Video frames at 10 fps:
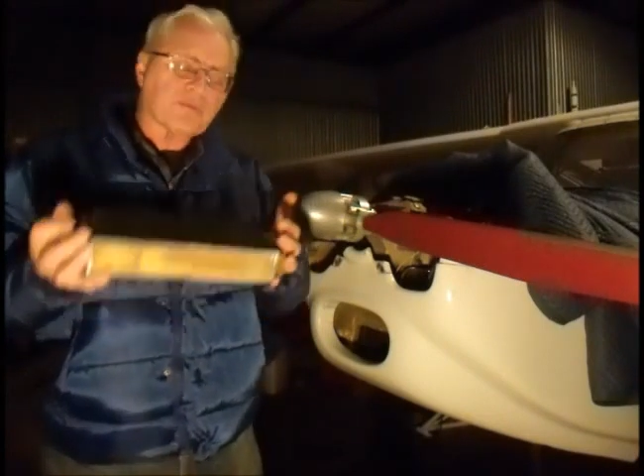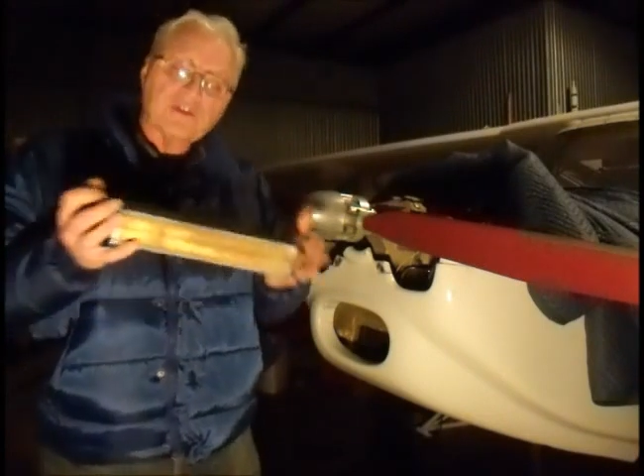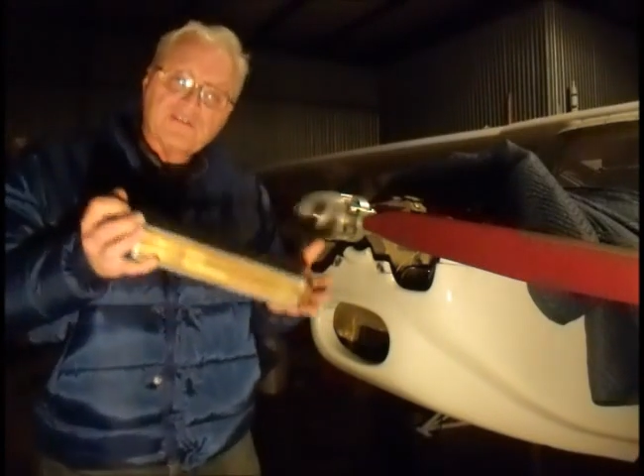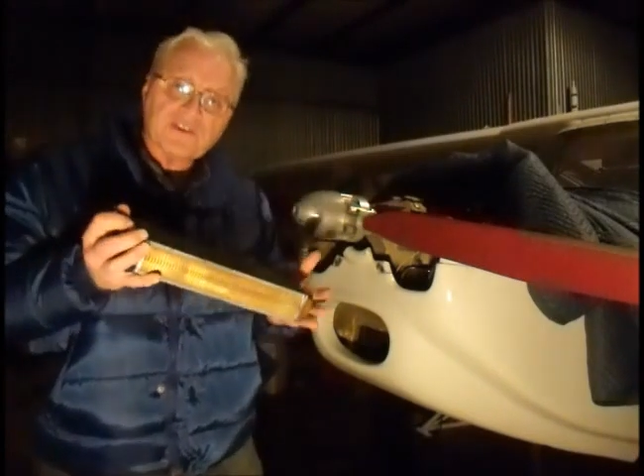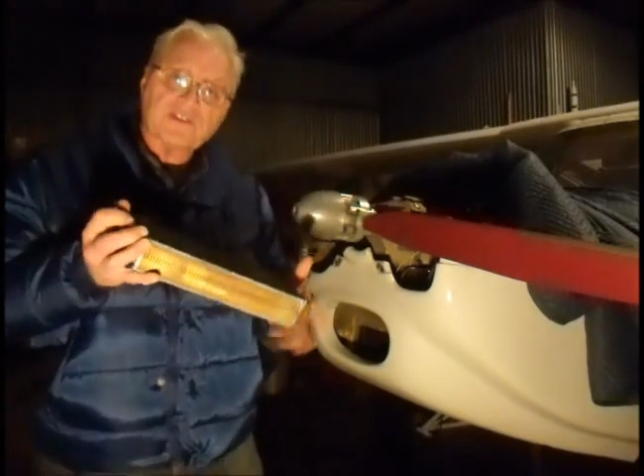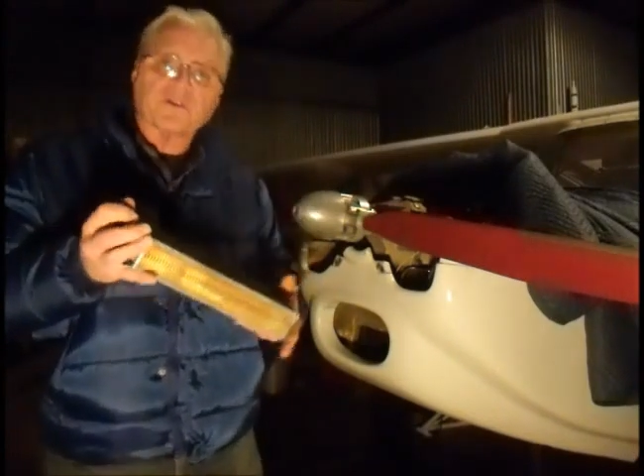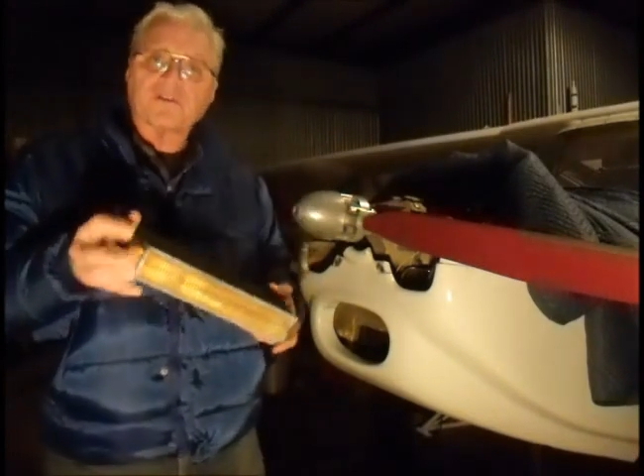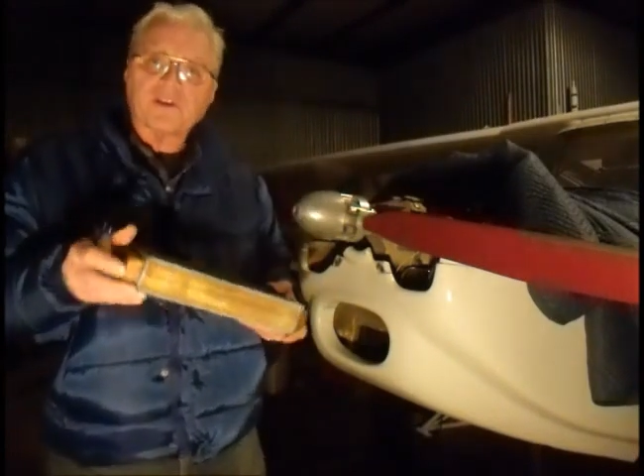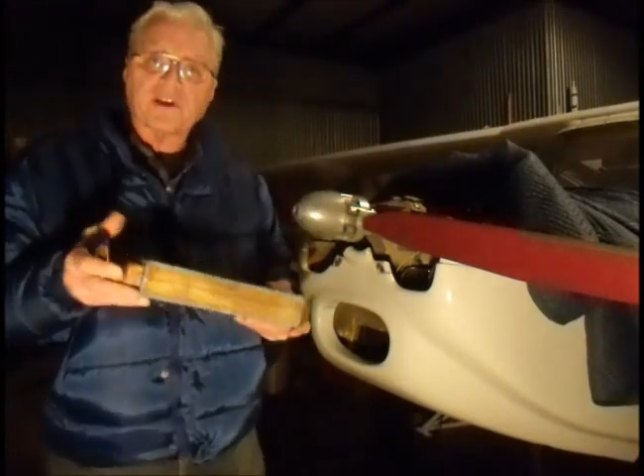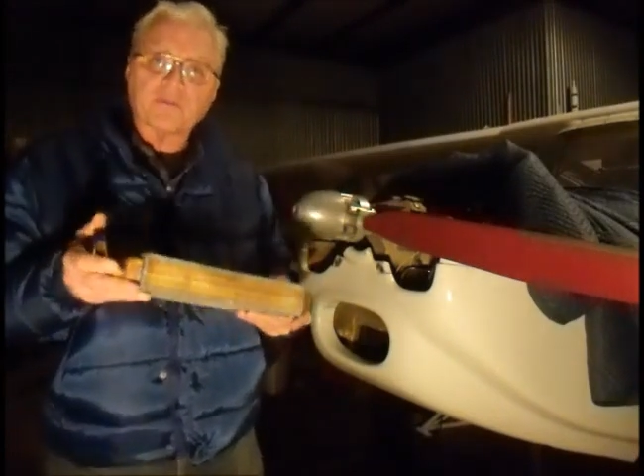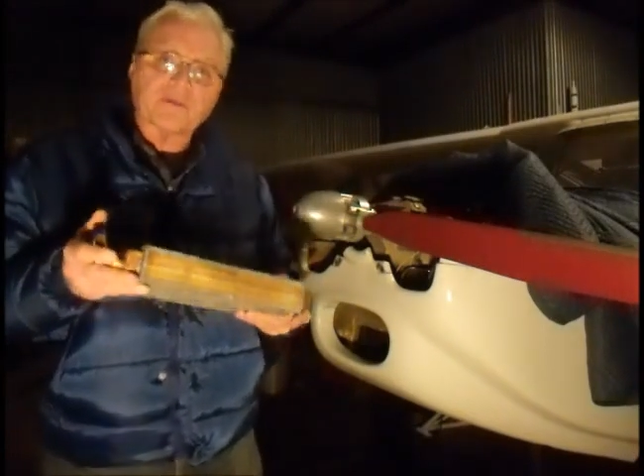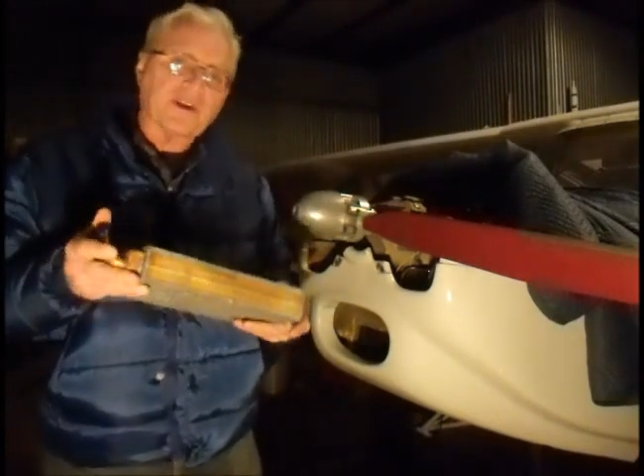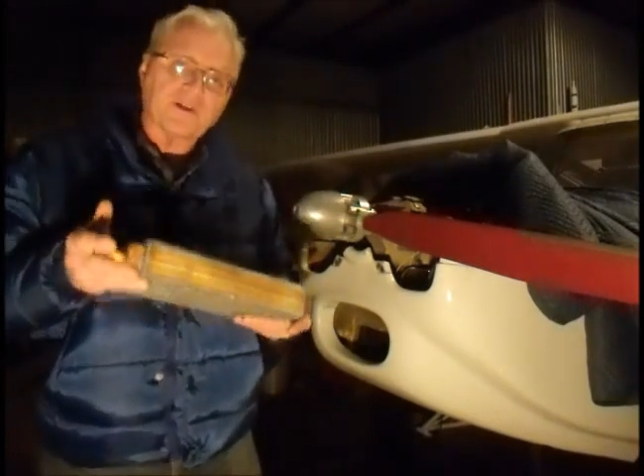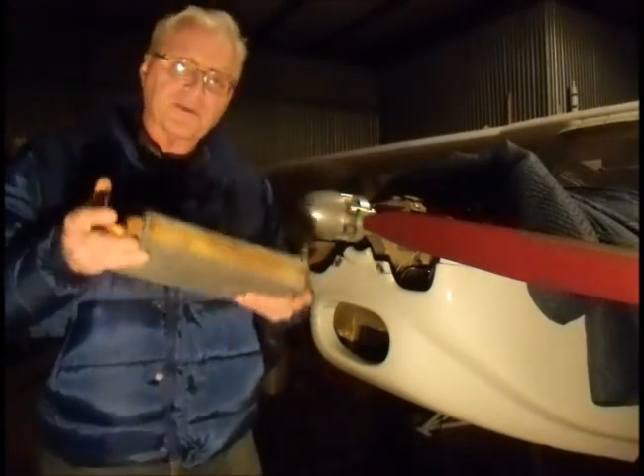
previous owner of the airplane who